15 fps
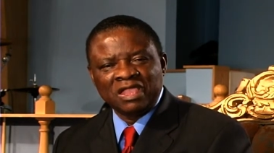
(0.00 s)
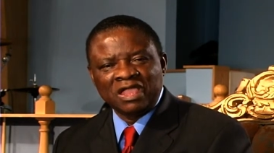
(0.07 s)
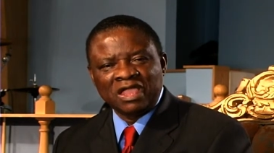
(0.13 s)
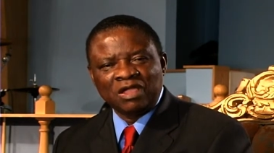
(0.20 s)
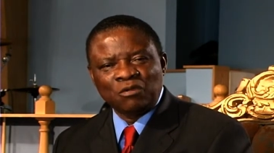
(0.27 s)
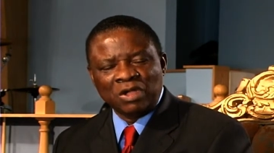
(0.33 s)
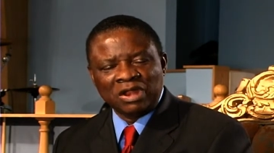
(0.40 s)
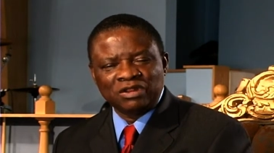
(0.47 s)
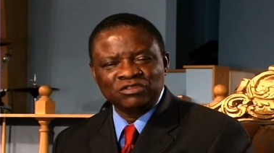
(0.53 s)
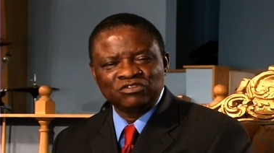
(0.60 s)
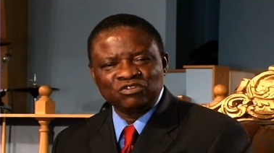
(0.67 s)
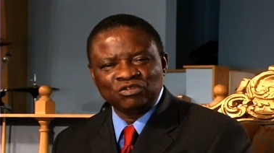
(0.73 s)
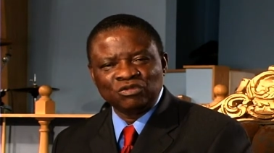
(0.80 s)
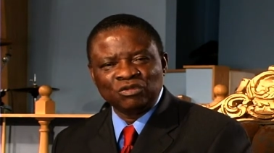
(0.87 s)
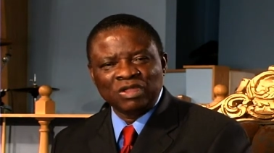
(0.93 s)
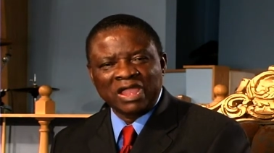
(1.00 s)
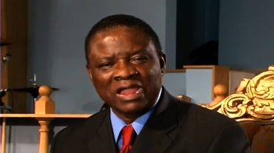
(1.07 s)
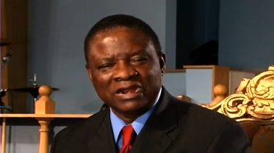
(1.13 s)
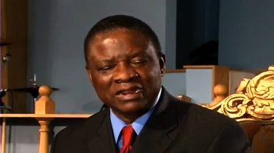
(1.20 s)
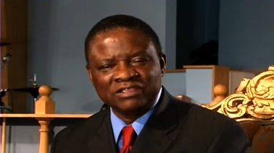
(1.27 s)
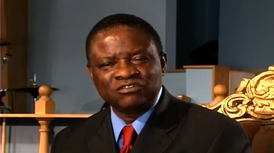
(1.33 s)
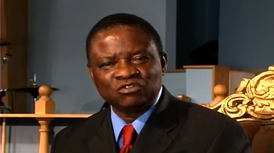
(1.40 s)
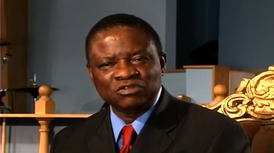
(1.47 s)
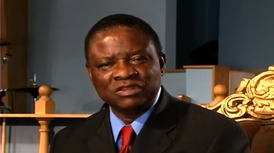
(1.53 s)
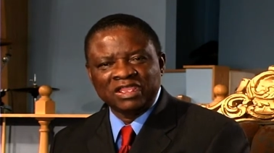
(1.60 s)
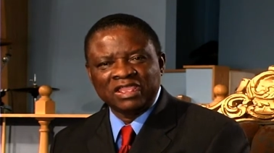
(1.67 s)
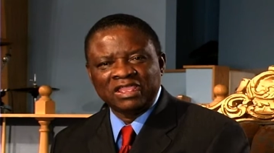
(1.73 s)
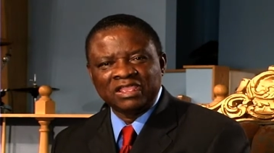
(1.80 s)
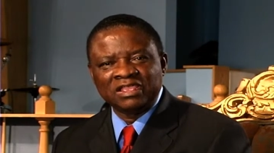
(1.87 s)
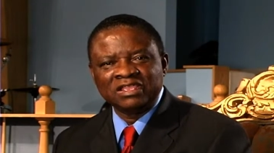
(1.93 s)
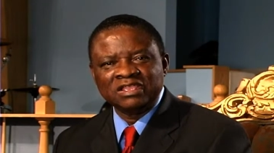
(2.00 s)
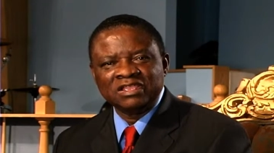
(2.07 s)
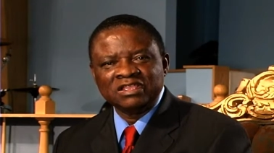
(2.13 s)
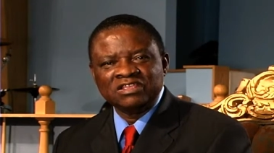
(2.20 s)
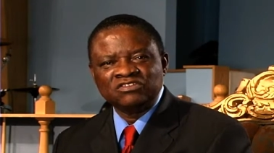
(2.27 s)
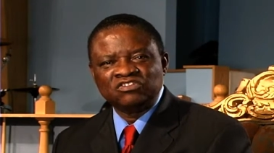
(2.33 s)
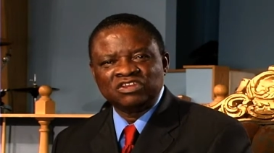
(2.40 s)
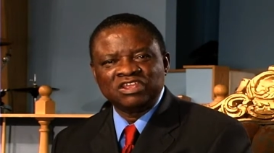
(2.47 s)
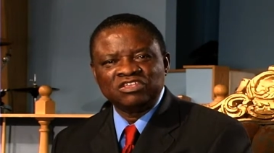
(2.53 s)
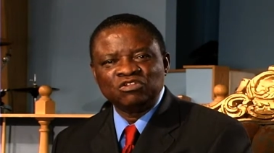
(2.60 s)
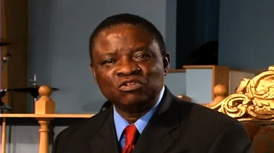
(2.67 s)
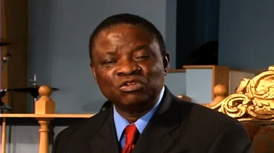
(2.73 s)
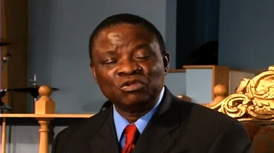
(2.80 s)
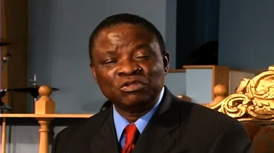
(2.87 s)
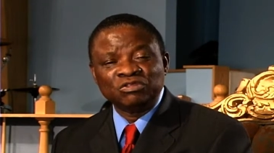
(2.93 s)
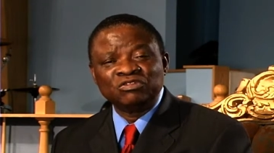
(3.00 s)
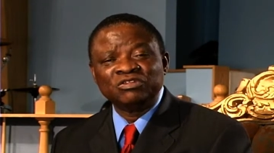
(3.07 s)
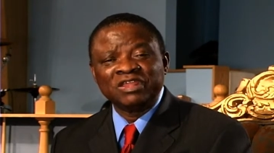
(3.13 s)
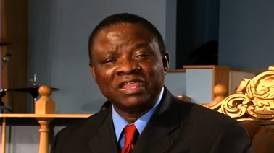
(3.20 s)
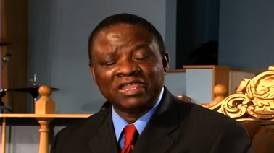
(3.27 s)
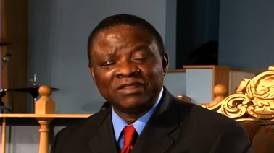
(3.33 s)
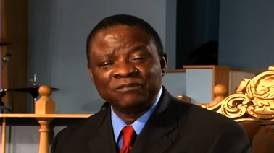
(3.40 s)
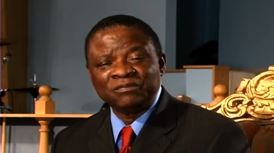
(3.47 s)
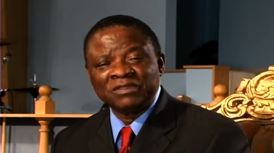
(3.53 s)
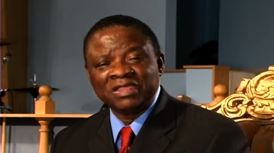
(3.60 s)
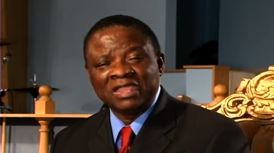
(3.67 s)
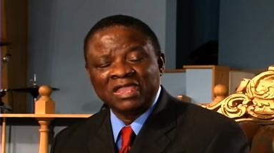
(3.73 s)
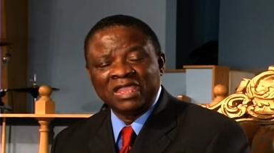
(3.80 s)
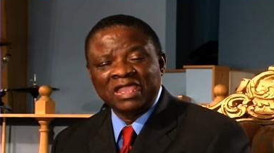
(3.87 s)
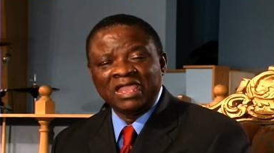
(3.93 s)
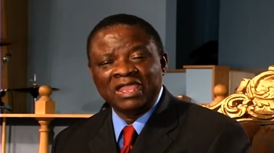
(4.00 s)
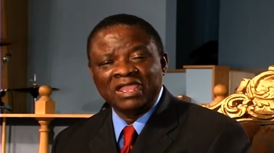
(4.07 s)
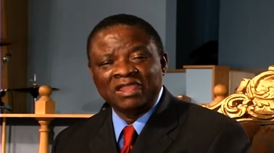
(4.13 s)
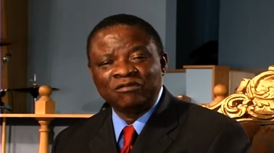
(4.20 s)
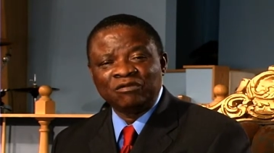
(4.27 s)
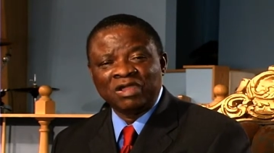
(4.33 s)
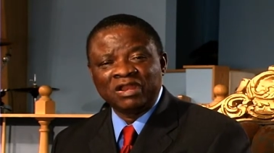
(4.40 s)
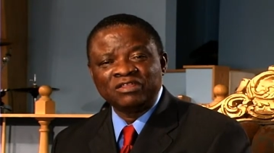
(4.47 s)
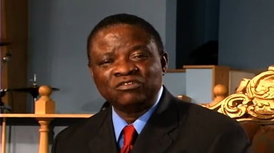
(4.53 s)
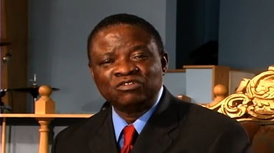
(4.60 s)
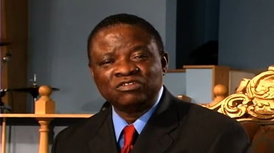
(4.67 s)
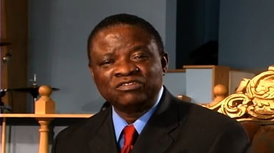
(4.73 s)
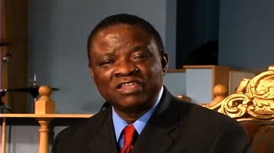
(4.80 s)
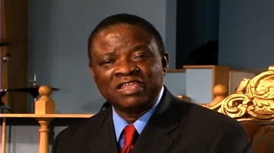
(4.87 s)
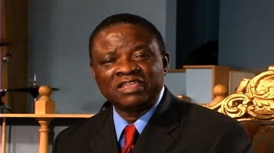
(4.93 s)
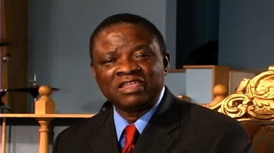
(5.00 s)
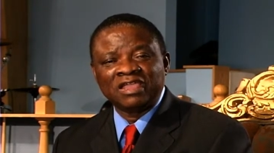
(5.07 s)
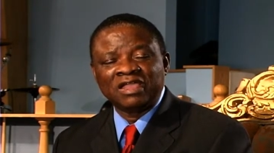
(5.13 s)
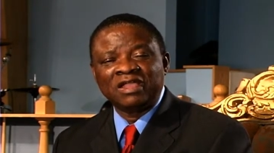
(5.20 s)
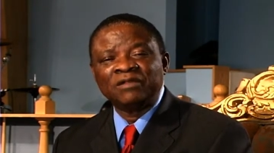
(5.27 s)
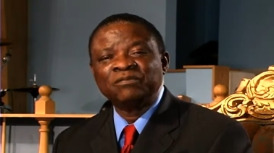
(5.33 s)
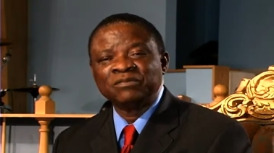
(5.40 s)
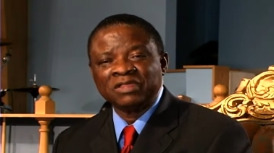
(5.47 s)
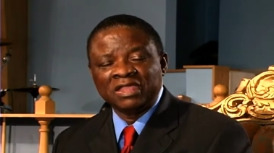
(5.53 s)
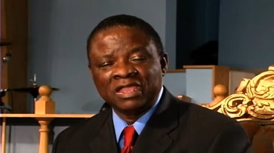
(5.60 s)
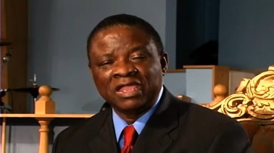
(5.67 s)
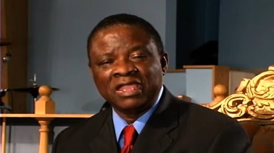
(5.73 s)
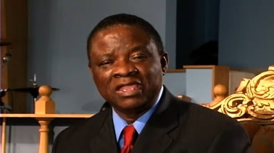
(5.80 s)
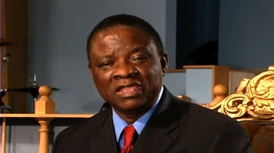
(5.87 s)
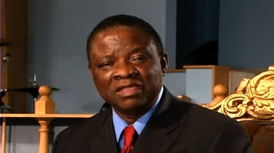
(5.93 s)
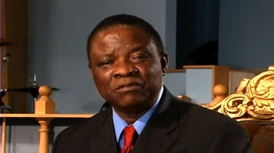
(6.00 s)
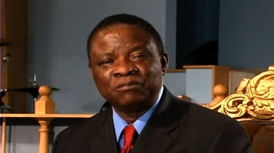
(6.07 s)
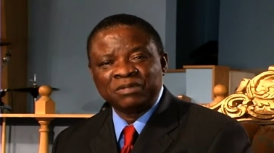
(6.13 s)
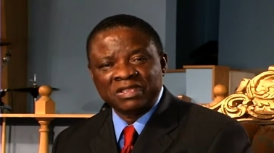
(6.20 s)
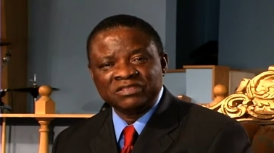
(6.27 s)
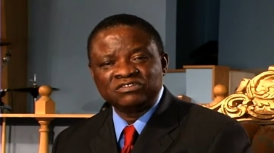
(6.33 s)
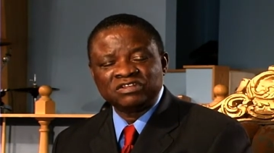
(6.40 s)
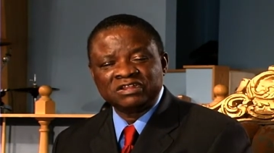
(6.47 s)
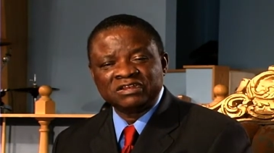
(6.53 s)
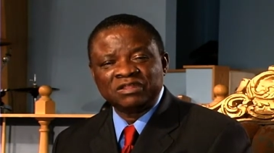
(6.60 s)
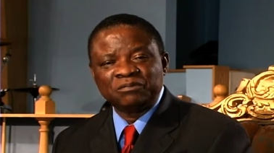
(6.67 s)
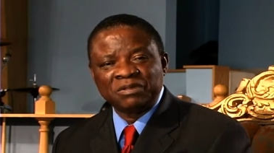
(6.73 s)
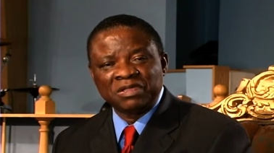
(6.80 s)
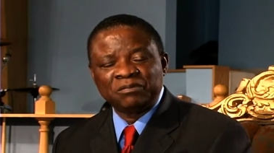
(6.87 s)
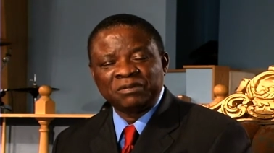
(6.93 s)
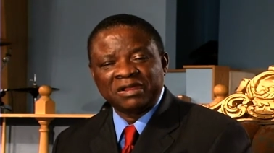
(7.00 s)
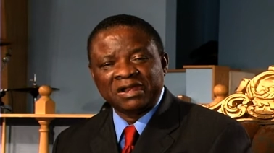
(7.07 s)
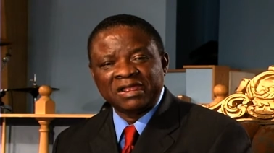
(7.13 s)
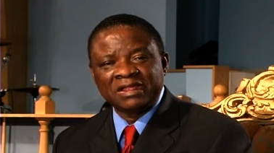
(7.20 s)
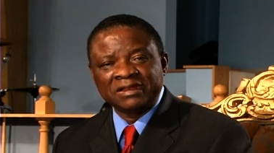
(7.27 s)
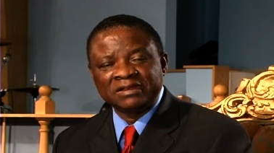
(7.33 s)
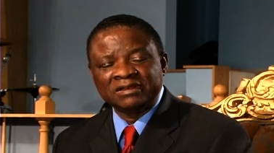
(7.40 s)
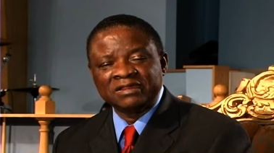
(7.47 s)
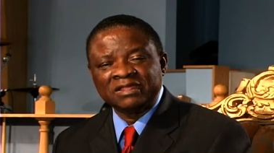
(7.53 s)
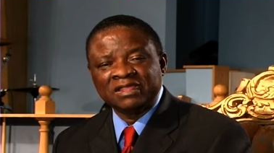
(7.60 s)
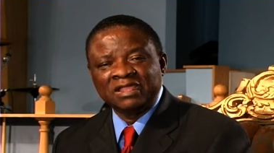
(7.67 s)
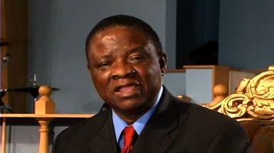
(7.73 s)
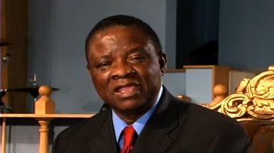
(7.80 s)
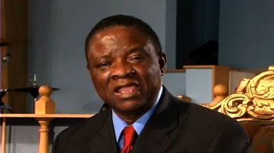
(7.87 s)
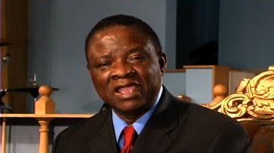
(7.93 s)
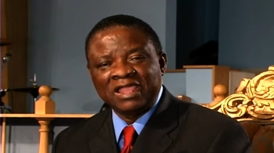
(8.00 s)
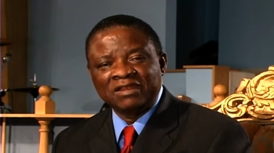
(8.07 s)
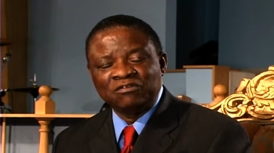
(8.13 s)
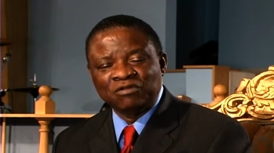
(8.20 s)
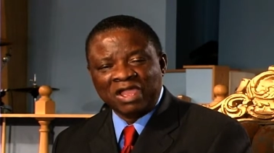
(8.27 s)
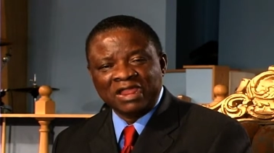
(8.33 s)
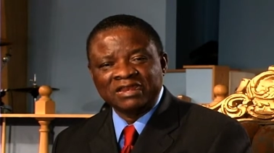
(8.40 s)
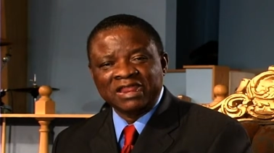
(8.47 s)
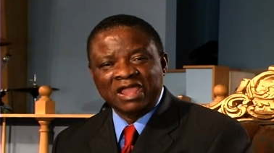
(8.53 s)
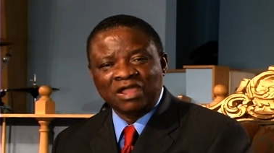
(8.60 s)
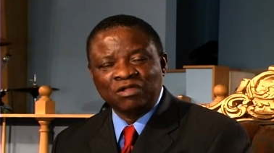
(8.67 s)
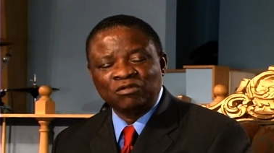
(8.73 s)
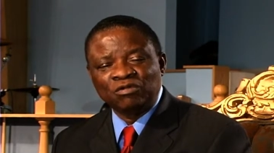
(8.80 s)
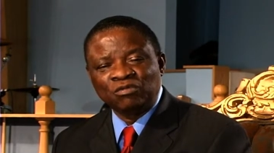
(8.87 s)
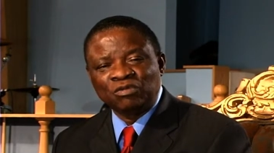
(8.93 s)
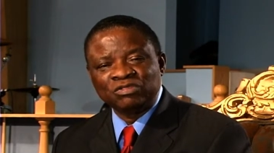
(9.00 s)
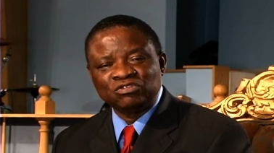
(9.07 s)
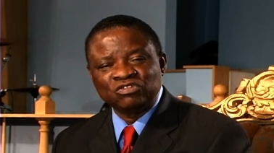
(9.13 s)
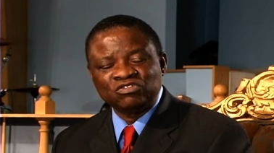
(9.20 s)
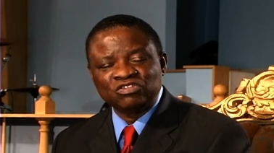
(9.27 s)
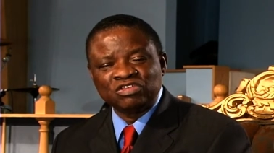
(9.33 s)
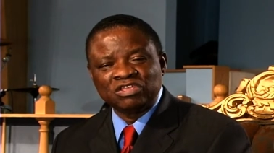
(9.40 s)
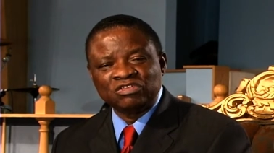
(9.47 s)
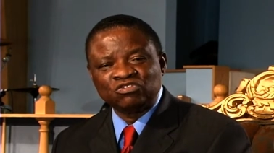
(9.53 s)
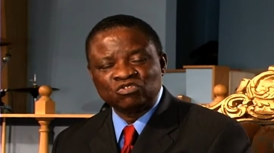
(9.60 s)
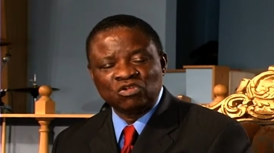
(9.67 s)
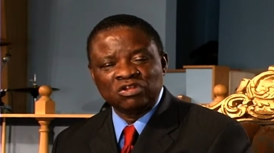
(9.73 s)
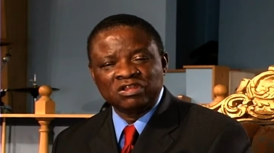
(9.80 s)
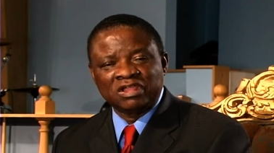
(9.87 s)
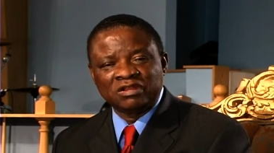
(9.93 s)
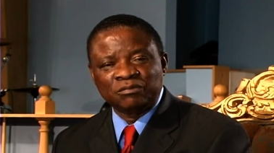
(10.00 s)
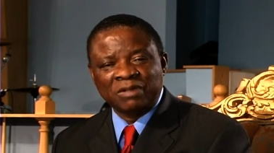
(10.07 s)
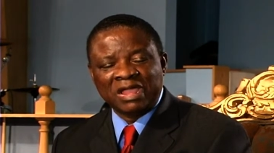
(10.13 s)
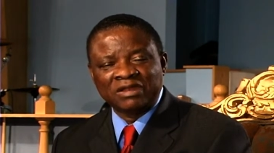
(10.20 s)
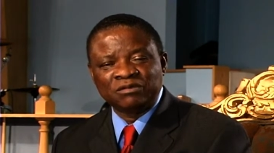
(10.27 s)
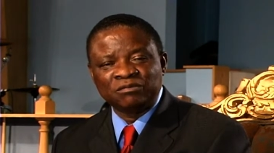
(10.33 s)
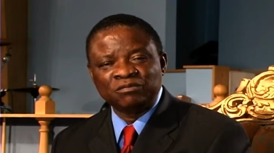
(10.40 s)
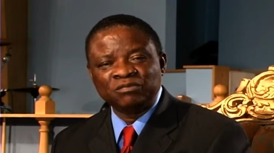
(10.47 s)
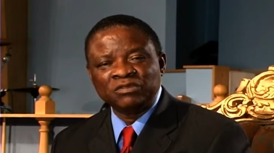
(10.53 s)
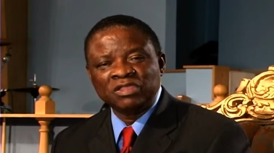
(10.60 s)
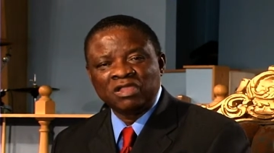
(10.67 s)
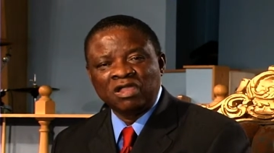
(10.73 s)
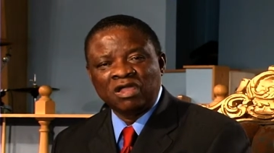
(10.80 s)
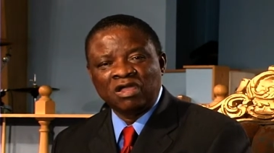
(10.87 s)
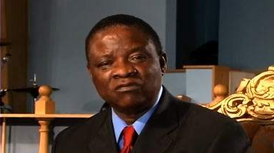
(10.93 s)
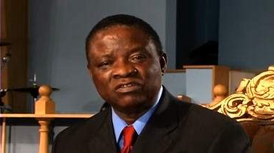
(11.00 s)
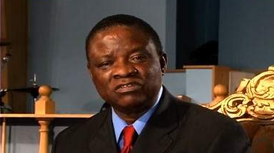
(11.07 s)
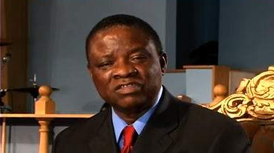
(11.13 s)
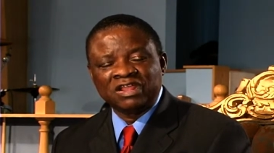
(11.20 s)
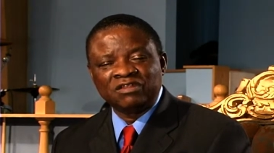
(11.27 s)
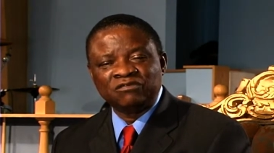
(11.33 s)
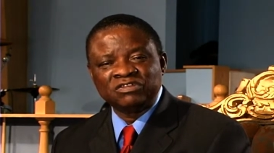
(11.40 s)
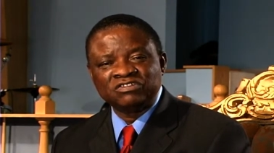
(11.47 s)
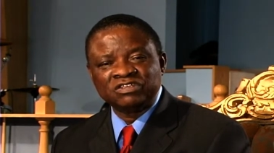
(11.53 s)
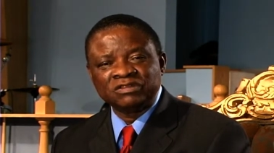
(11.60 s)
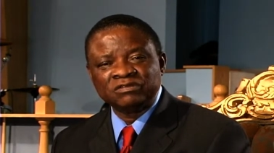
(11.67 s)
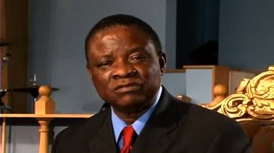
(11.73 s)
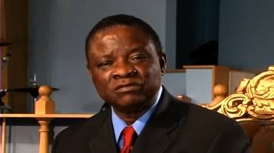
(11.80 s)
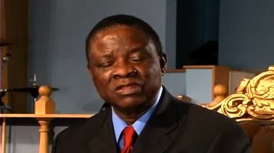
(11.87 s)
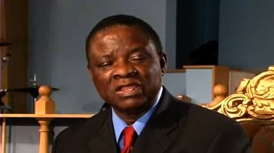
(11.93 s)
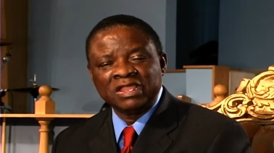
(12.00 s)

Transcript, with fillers: Uh, why don't you, at least today, say that you do it today? And why don't you take a, a pencil and a paper and, and write down what you see scrolling at the bottom of the television